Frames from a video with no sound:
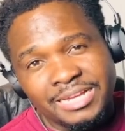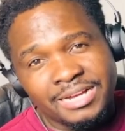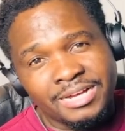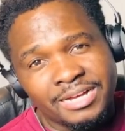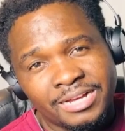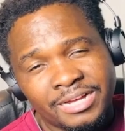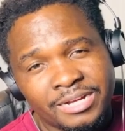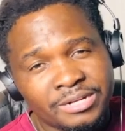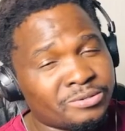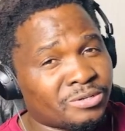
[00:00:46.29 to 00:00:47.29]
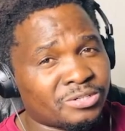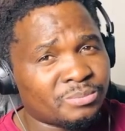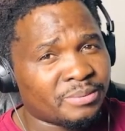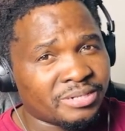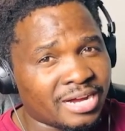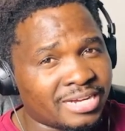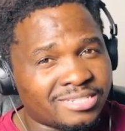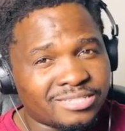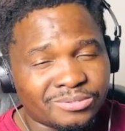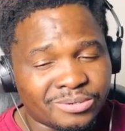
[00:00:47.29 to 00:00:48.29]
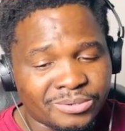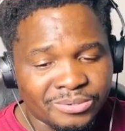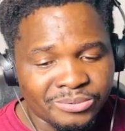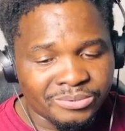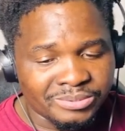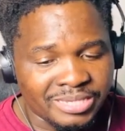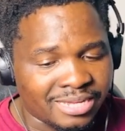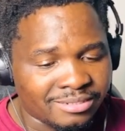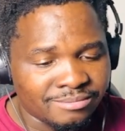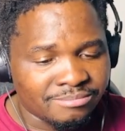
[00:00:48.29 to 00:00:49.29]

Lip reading: gospel artists, or yeah,